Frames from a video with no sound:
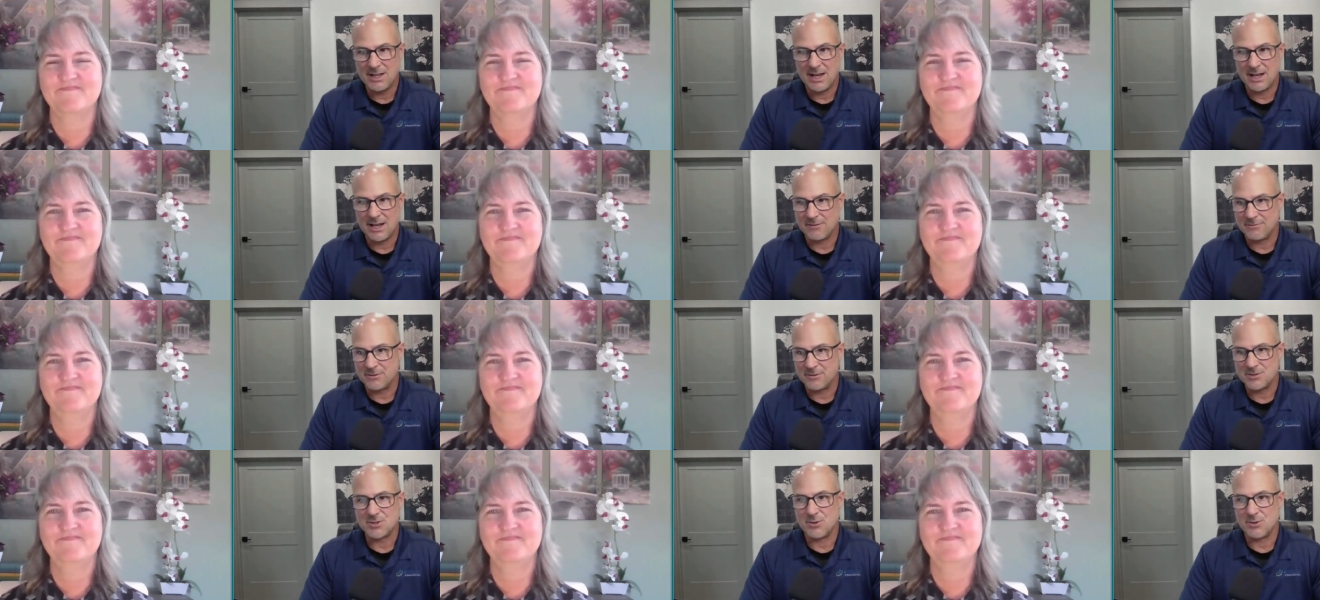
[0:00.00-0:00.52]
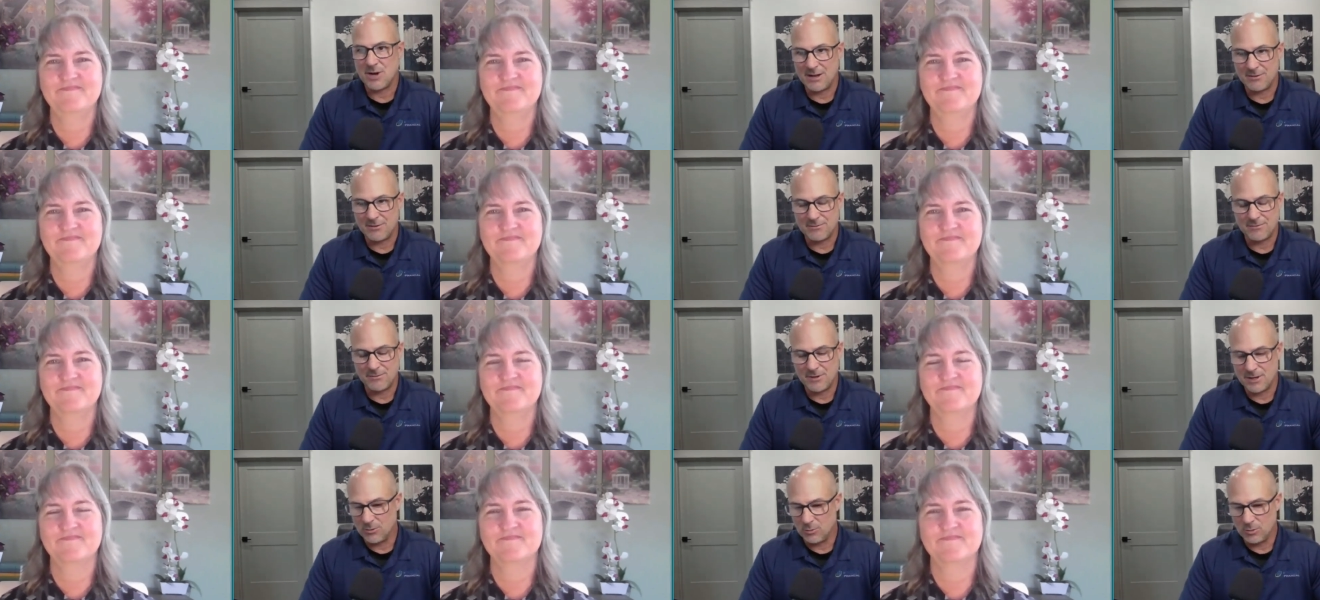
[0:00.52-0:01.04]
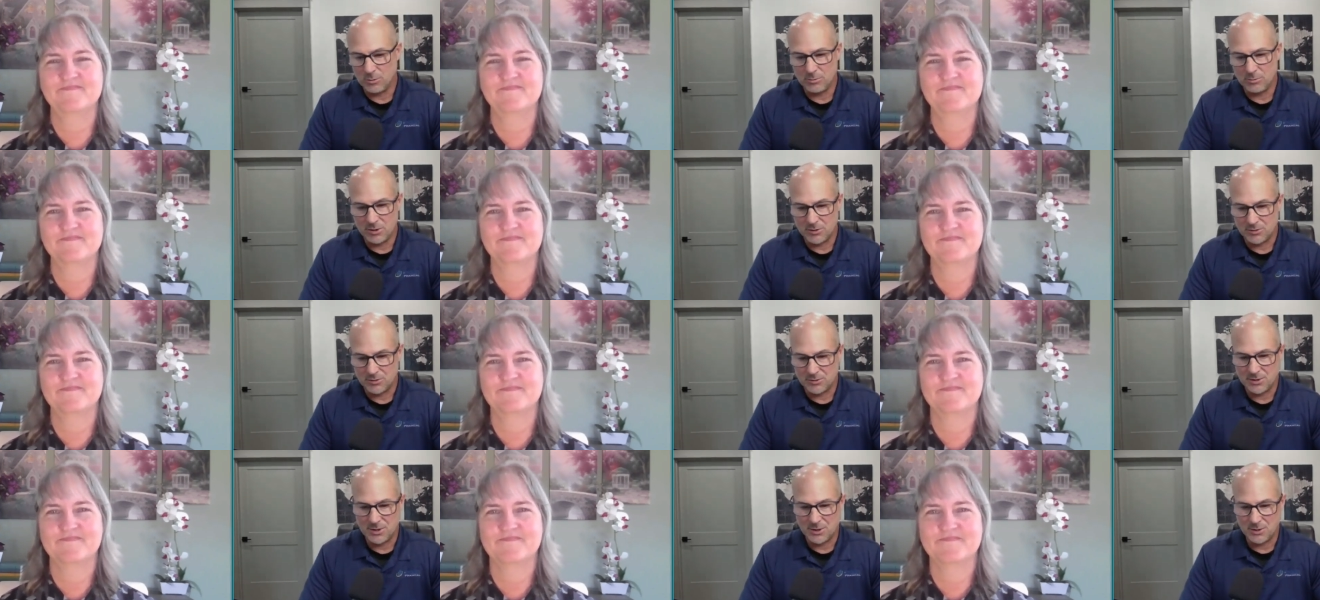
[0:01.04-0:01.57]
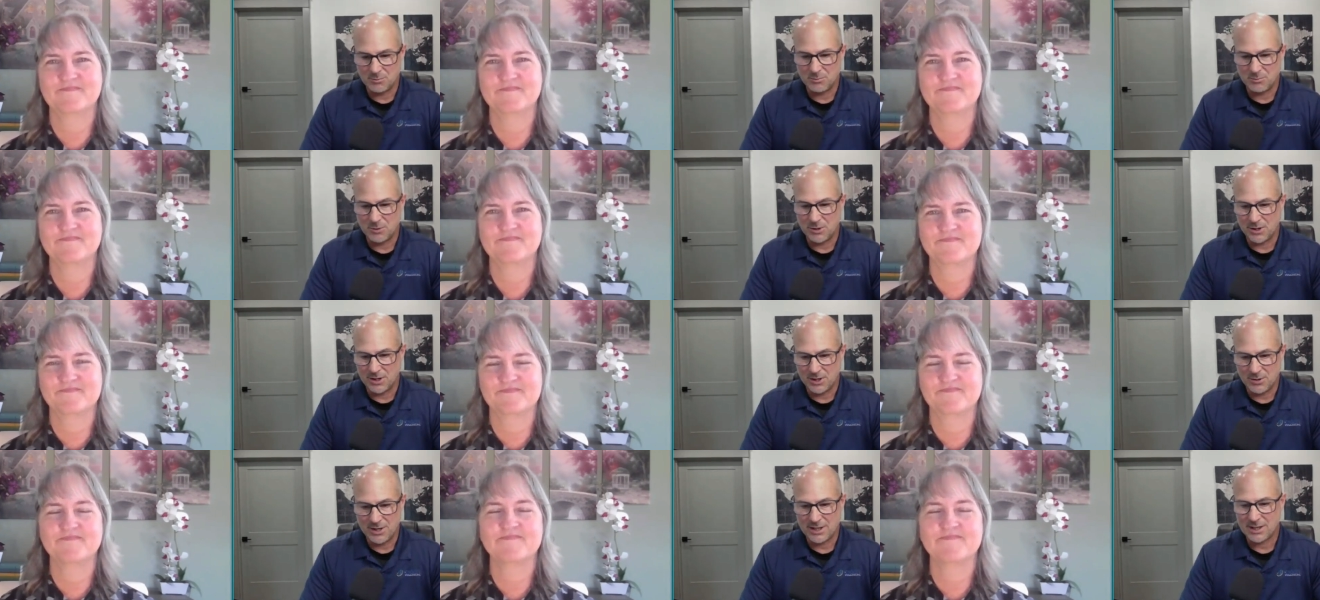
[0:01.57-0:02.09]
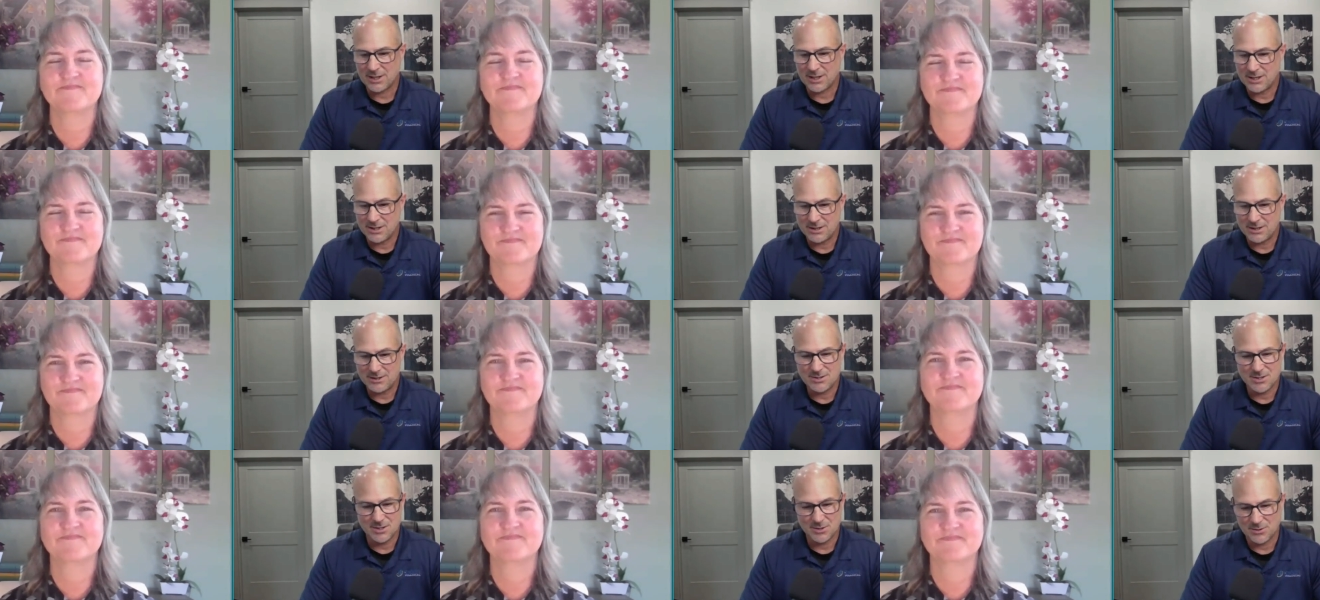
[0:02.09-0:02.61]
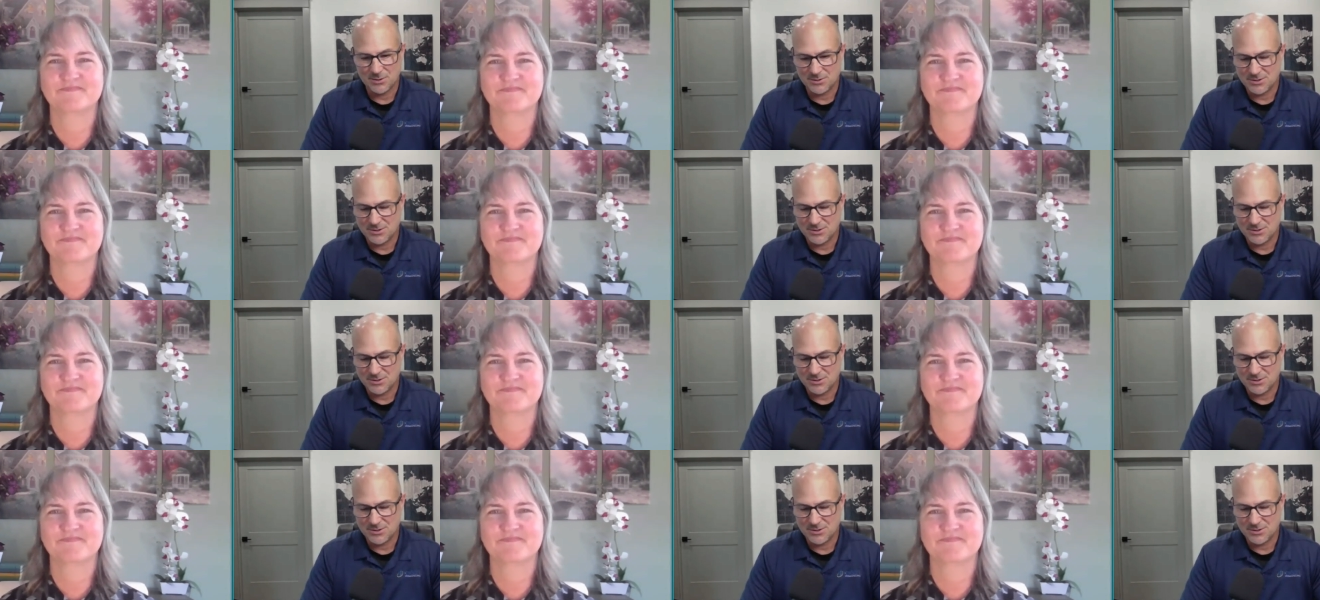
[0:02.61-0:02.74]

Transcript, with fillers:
Speaker 1: And if it's a right fit, we'll both know it pretty quick. So